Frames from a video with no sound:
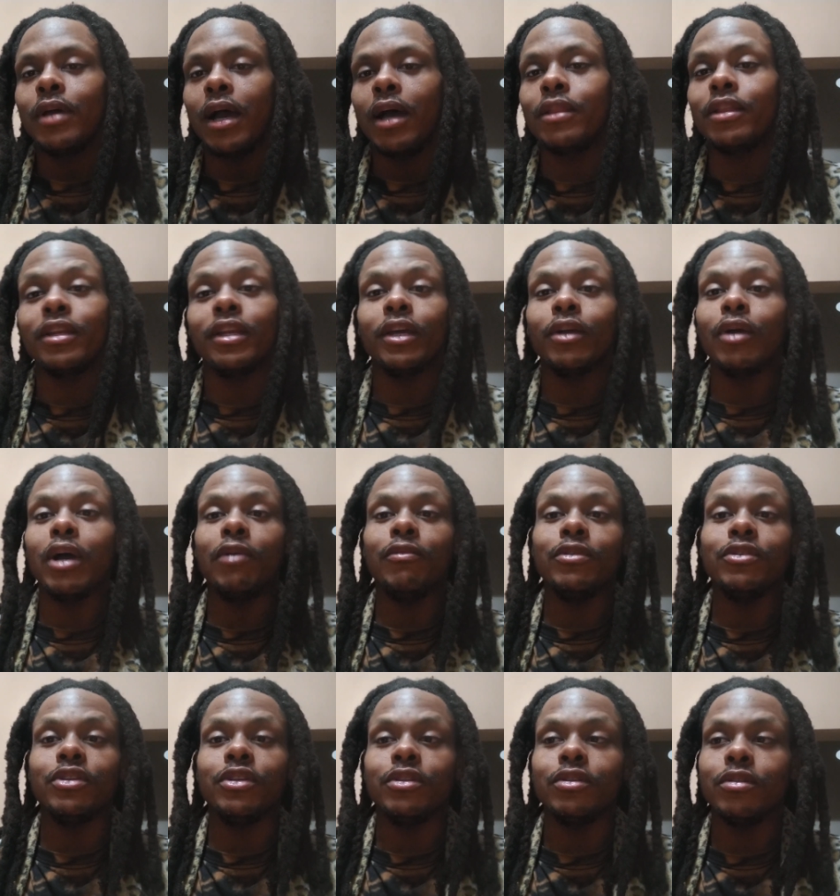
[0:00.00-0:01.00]
I think they gonna have
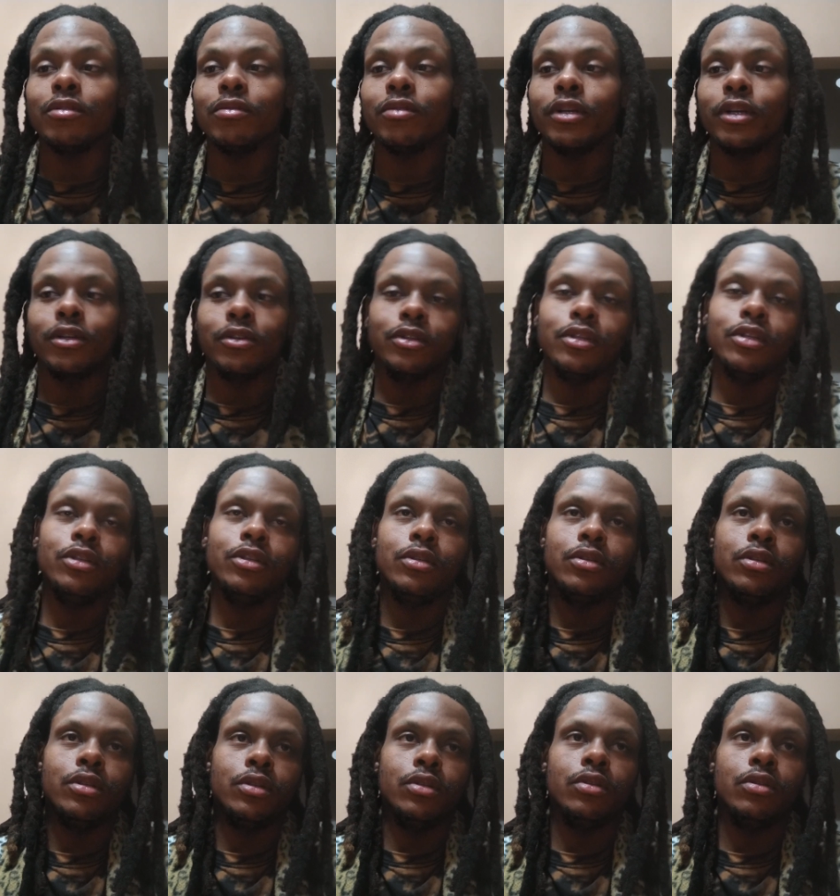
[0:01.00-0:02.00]
a season three because this
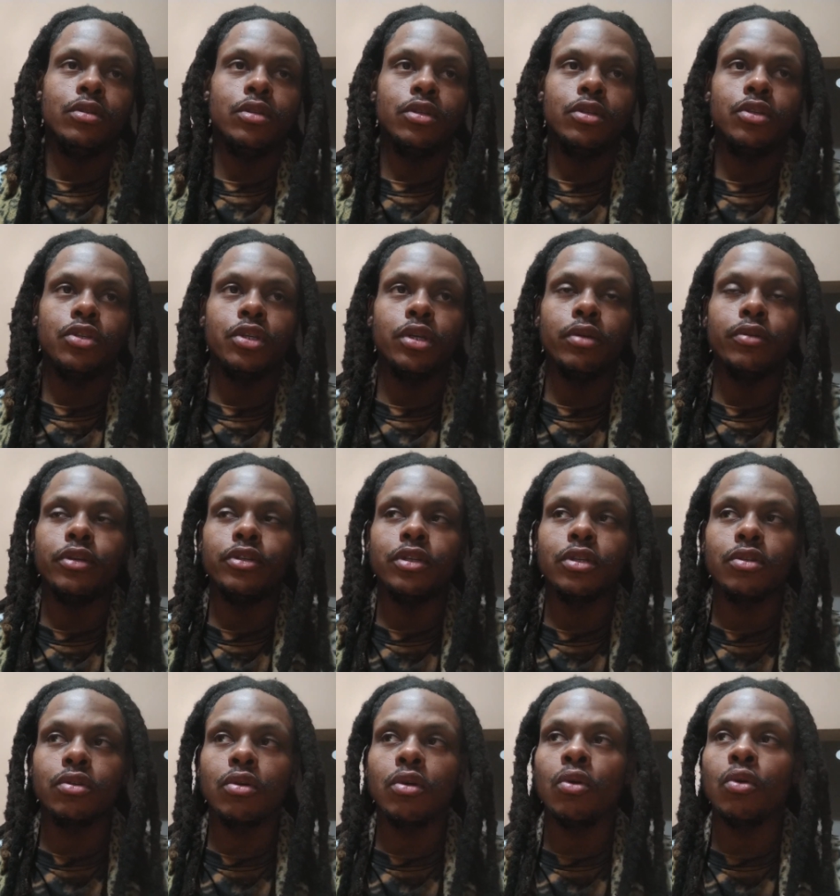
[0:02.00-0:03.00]
this this series
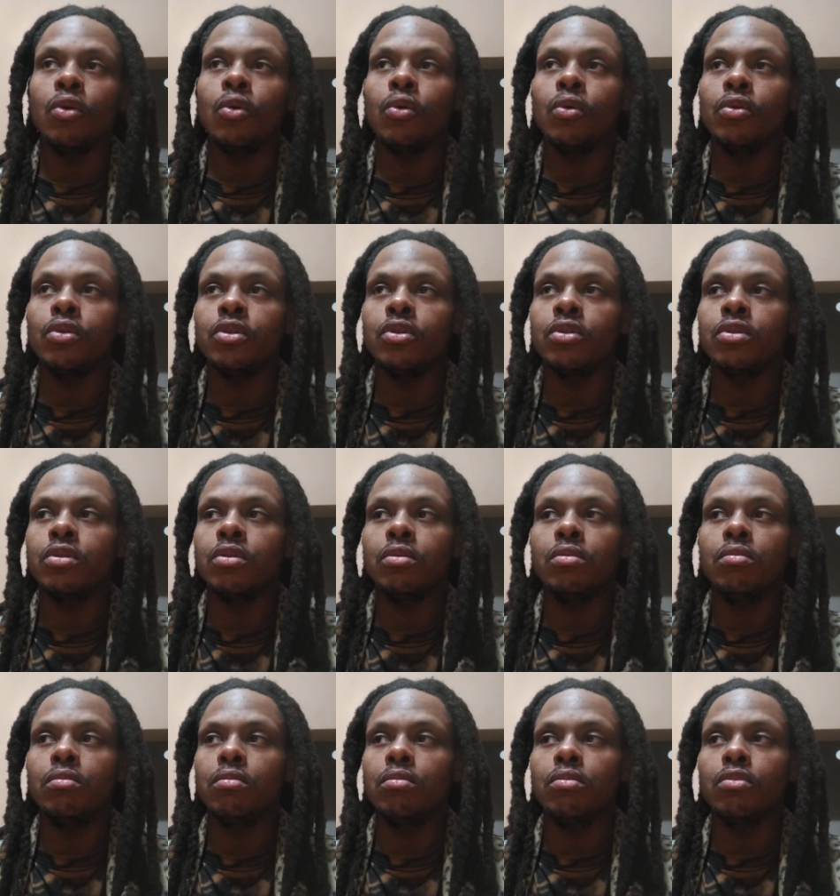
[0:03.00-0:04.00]
as a whole is
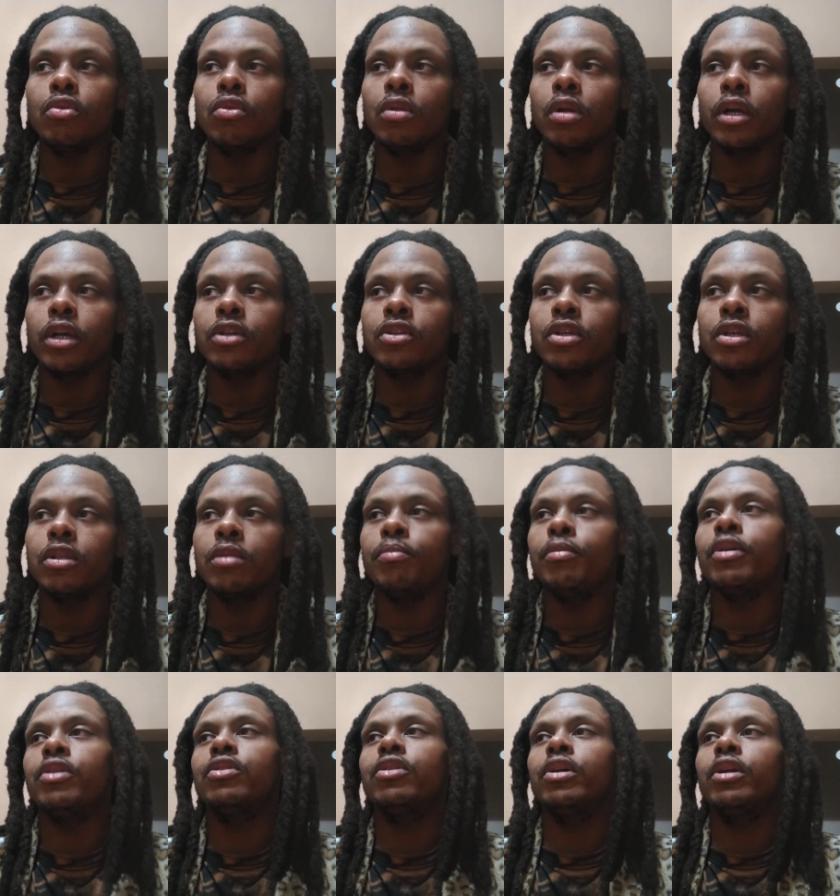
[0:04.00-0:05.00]
you know, like I said, the
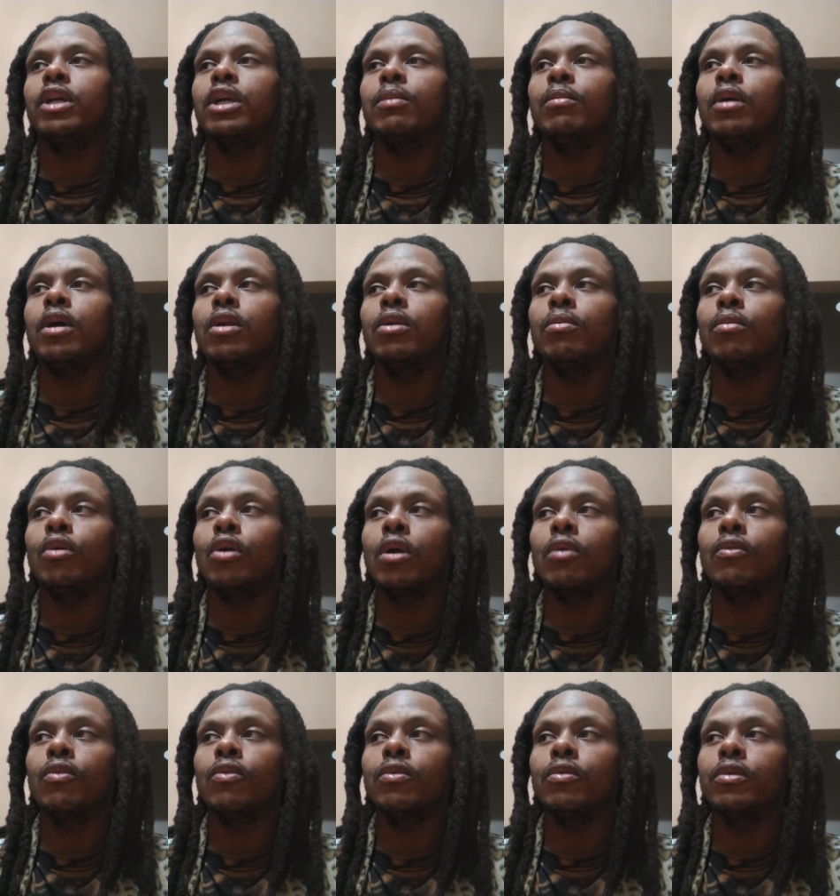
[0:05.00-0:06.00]
best thing come out of
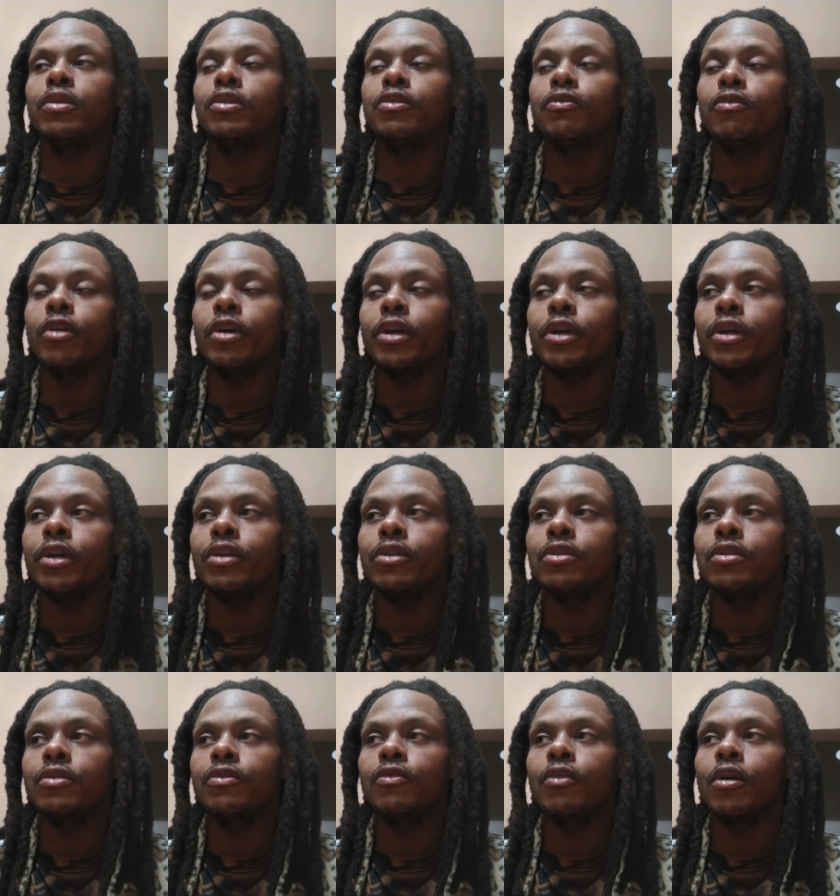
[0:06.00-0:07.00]
Marvel in this phase,
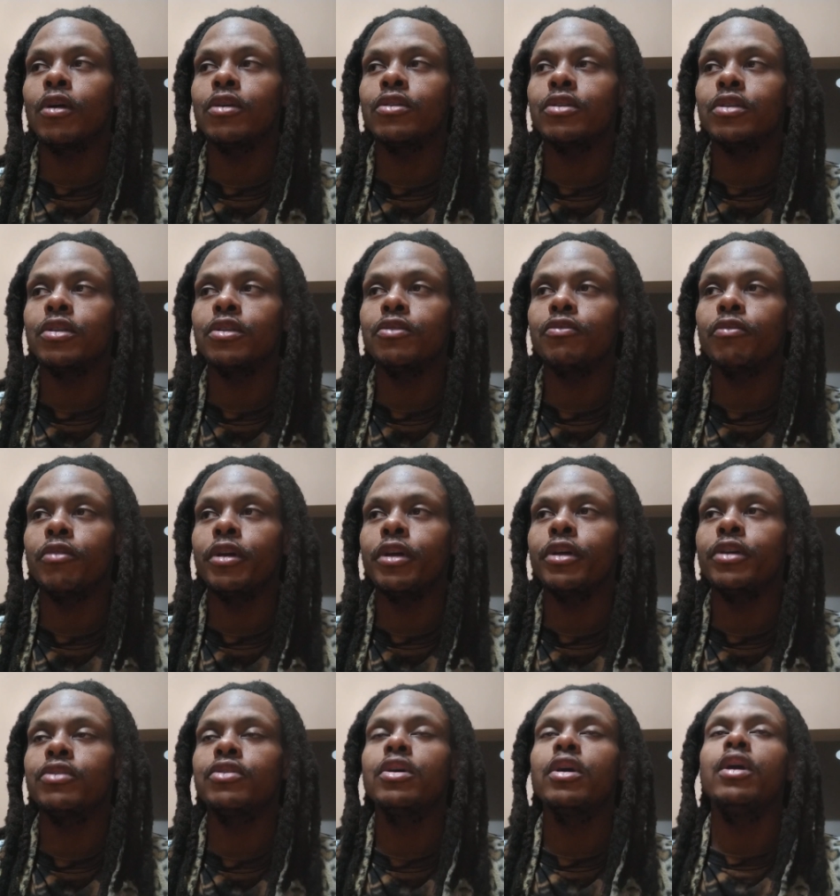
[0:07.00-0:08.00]
as far as in this
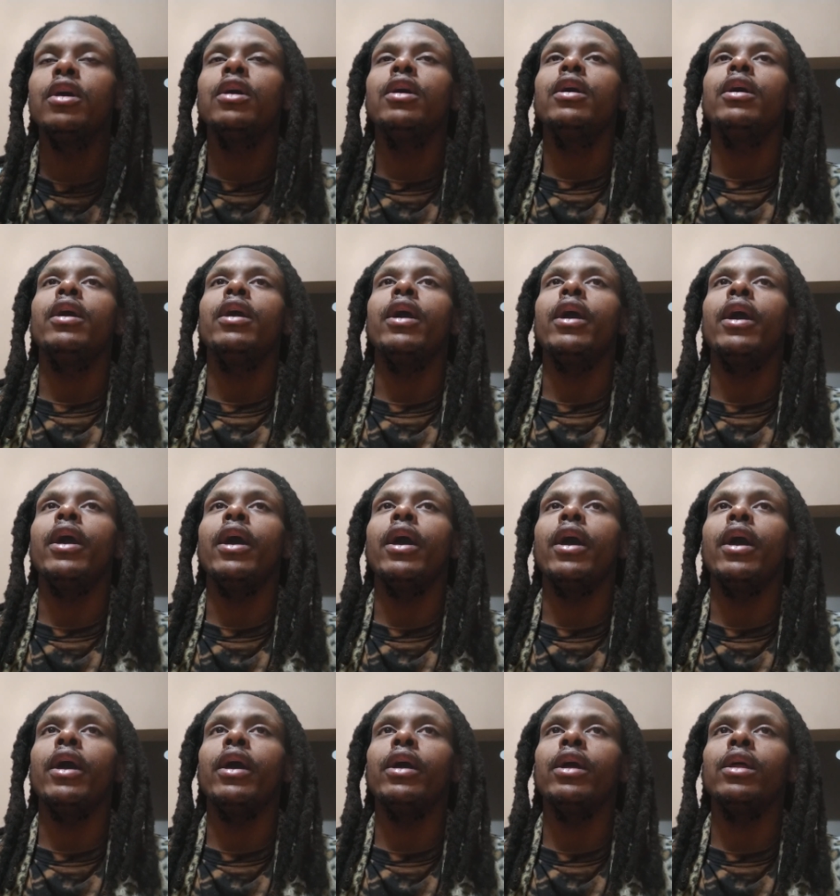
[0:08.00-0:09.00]
phase,
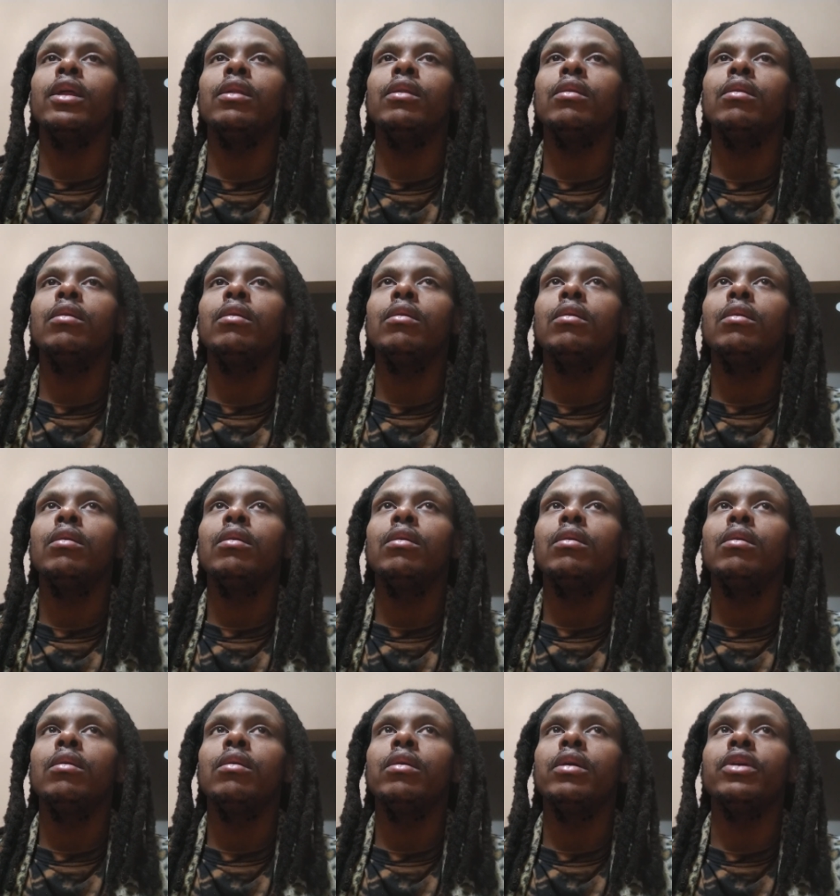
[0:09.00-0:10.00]
and
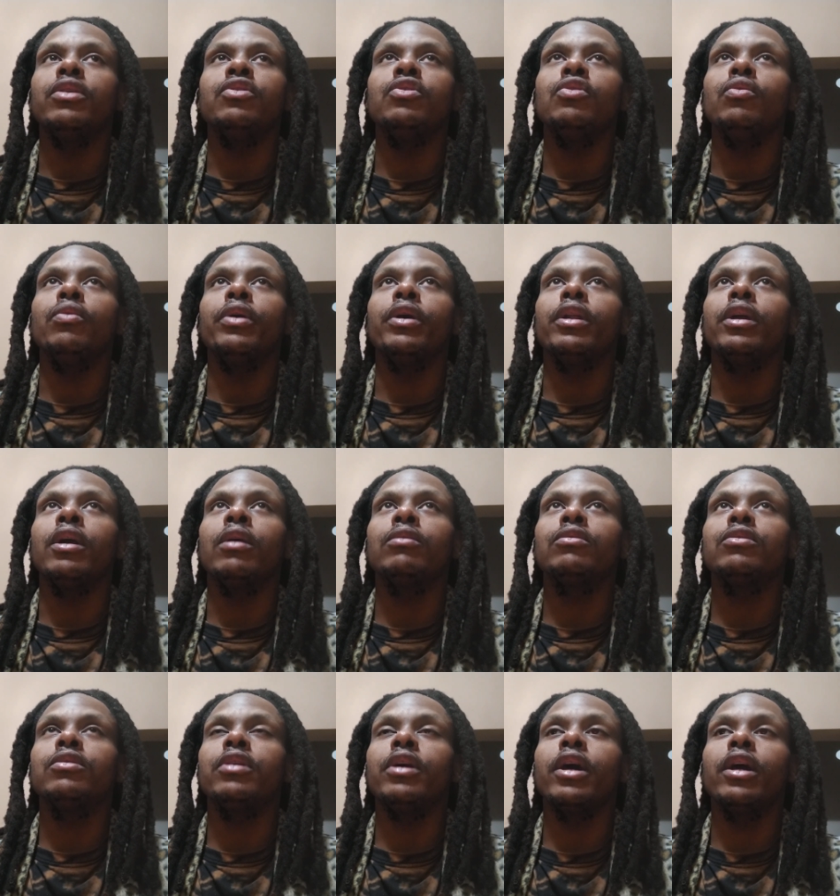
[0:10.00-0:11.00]
it's doing
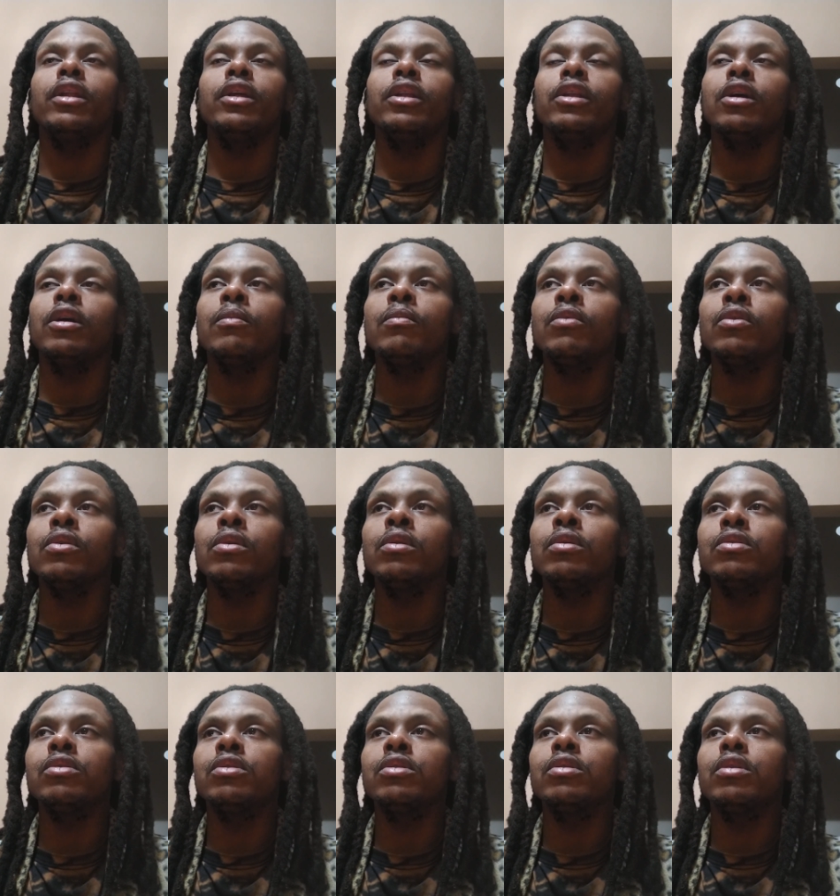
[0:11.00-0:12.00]
outstanding
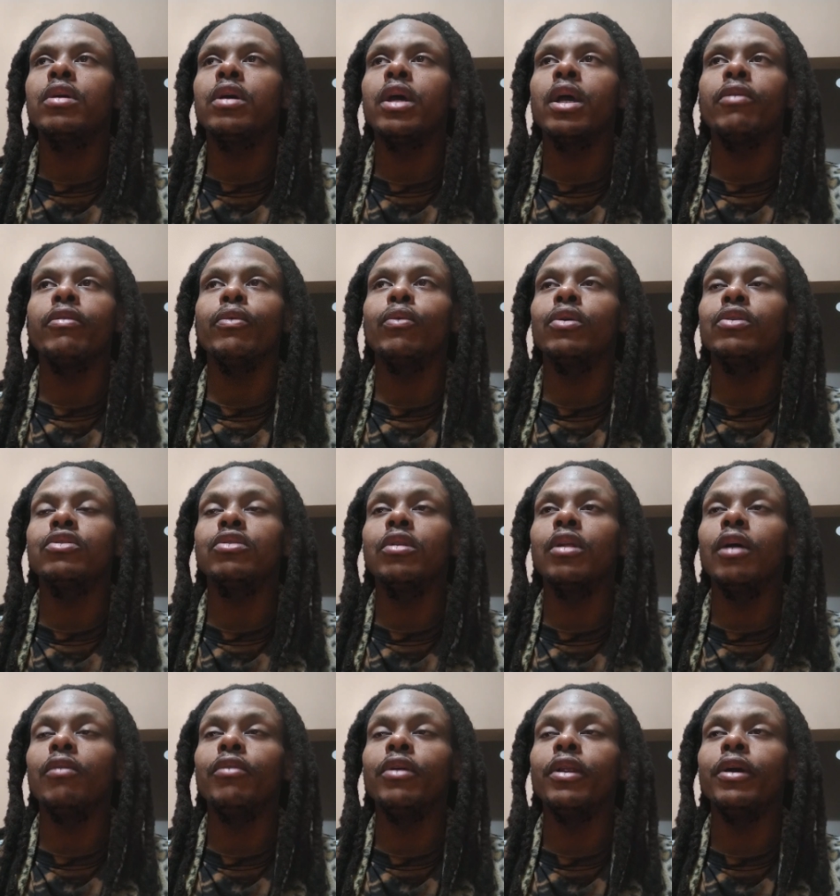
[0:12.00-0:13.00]
numbers. Everyone's
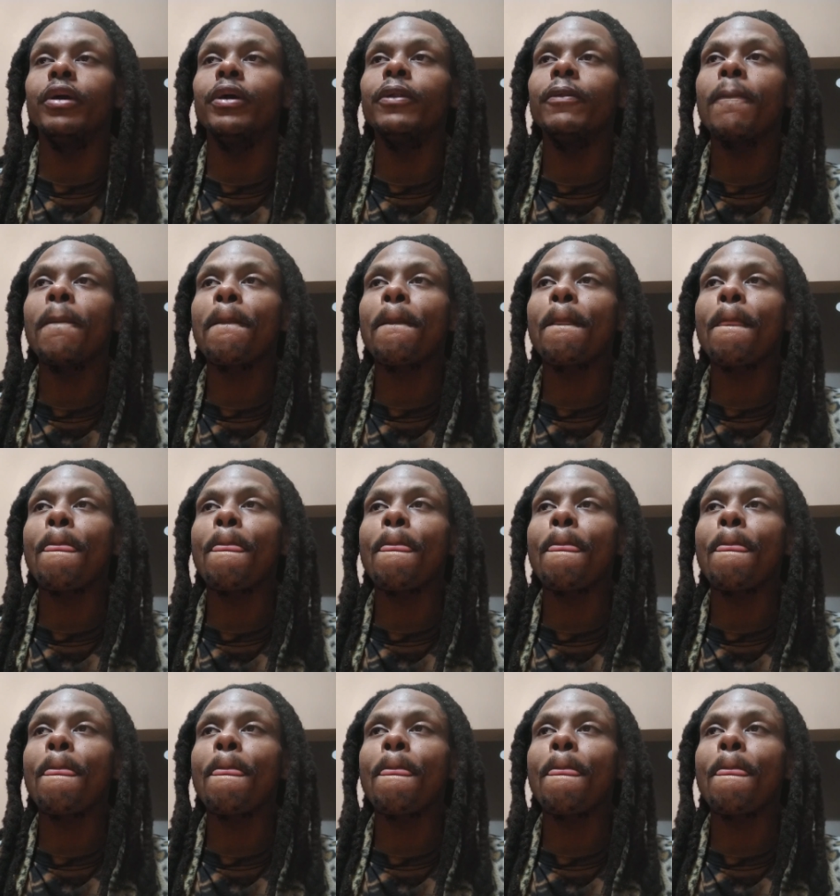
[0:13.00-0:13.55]
loving it.